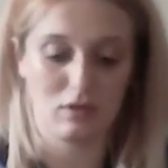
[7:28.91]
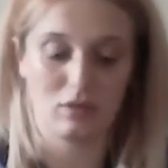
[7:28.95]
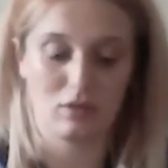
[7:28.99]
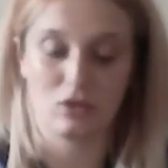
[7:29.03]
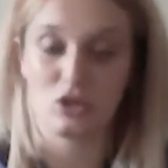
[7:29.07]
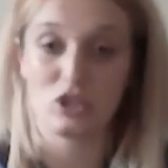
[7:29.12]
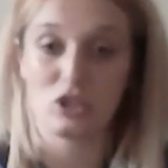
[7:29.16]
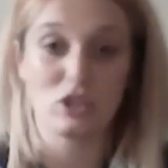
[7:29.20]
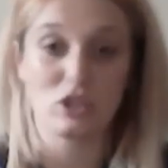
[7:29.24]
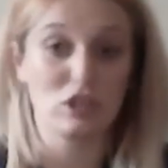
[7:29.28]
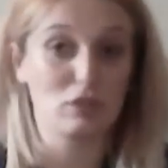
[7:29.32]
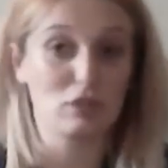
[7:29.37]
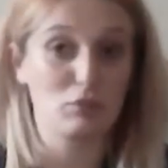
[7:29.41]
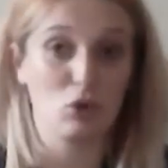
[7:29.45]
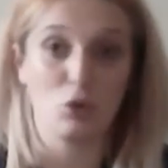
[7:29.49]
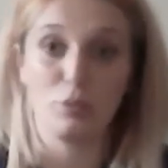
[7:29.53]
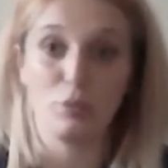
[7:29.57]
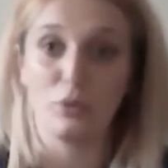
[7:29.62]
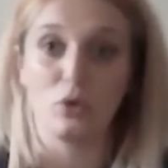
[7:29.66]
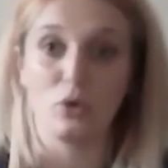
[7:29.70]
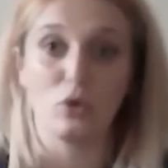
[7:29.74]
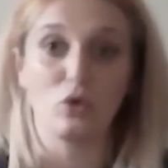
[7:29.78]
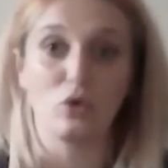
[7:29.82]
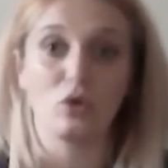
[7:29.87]
just a
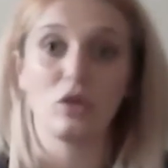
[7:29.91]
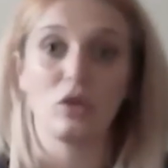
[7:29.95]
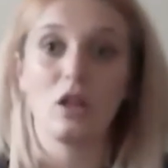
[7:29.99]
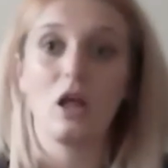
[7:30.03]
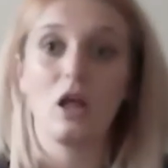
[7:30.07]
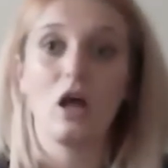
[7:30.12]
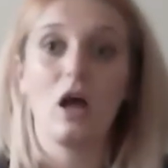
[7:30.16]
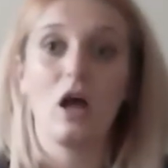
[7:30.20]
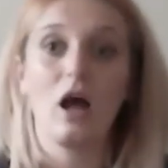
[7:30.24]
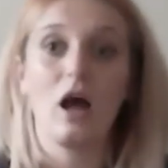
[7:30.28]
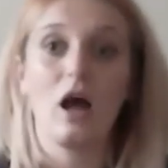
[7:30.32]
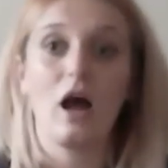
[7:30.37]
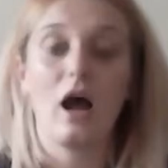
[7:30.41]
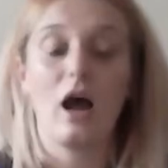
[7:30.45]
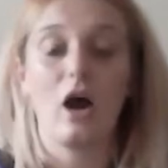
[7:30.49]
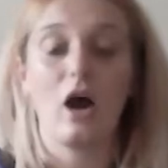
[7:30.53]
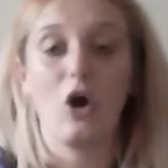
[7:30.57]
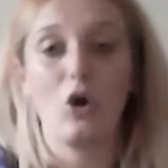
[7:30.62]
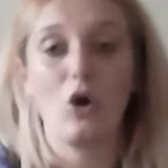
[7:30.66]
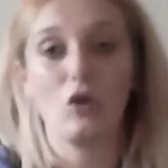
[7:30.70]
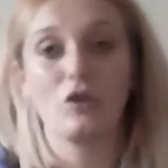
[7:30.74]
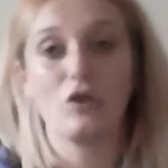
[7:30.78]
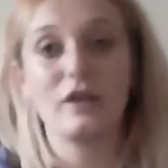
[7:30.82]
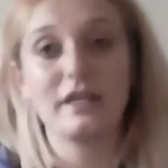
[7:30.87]
small ball,
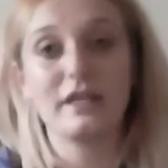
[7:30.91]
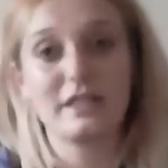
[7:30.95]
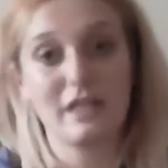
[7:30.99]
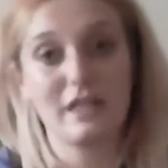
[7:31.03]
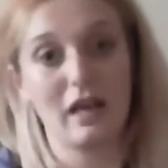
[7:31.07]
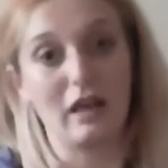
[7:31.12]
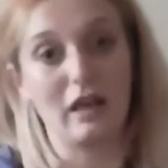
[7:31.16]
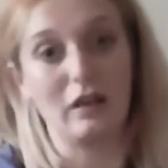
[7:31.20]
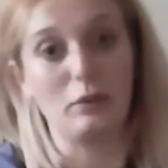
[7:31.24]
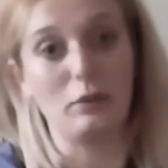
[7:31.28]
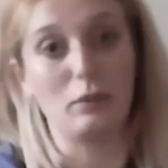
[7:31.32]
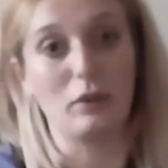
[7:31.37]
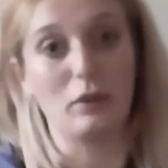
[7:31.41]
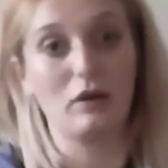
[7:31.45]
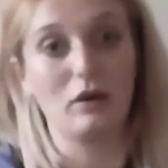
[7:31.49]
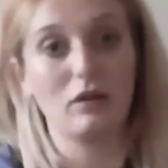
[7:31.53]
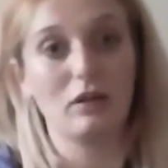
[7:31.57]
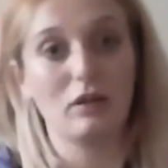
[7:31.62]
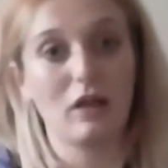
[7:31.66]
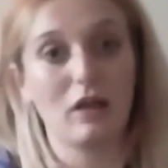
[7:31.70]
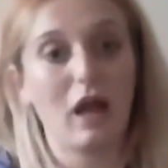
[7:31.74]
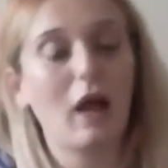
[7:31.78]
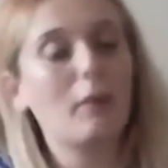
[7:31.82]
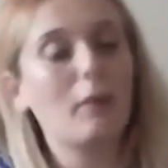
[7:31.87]
on their
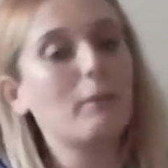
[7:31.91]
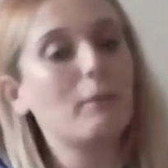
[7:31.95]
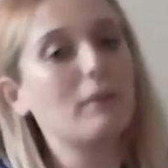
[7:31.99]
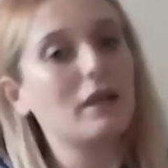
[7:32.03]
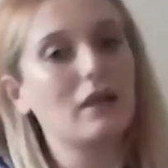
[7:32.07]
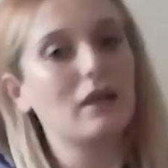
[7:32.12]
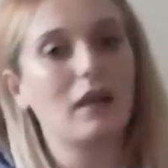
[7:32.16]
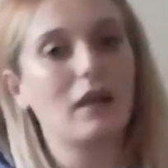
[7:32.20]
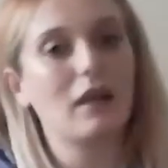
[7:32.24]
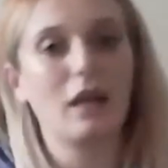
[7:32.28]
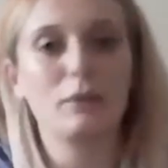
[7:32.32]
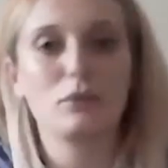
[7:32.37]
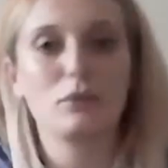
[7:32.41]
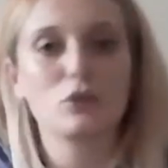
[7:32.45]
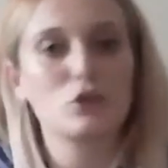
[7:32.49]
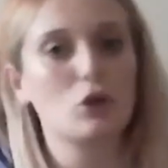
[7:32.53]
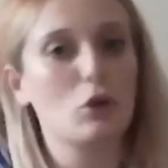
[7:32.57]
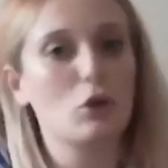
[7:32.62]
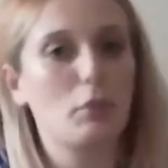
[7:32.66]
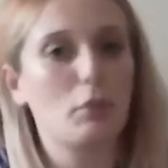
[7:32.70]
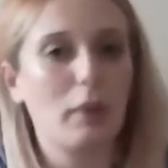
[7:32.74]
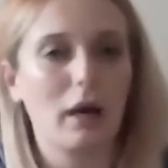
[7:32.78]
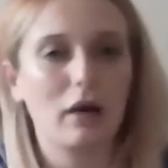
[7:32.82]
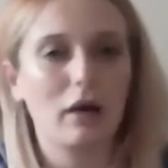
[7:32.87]
table, and being able to
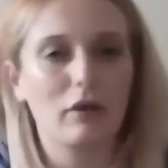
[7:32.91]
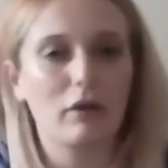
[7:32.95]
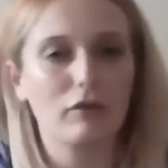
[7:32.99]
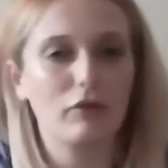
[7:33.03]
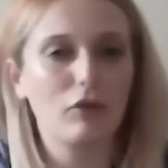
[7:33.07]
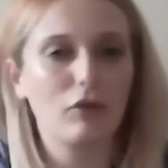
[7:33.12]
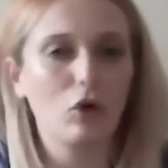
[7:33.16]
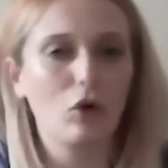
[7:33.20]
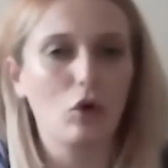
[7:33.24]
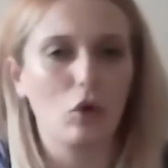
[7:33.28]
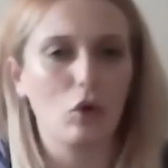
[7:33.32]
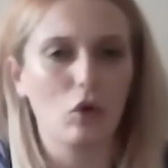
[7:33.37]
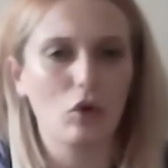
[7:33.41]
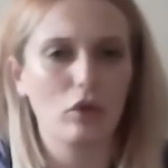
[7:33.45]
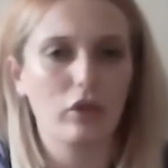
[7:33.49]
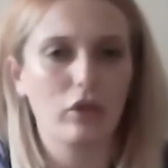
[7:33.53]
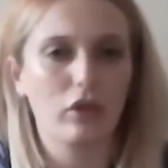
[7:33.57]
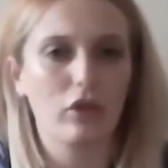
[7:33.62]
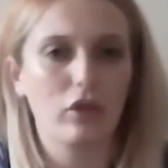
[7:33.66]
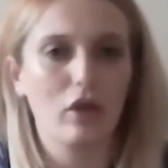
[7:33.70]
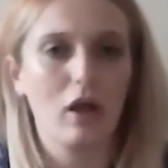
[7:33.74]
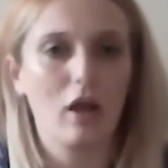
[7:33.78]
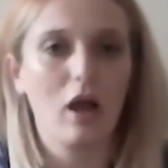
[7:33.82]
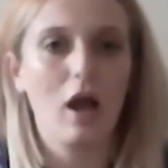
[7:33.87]
go back and
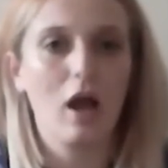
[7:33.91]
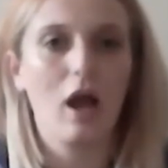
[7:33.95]
forth.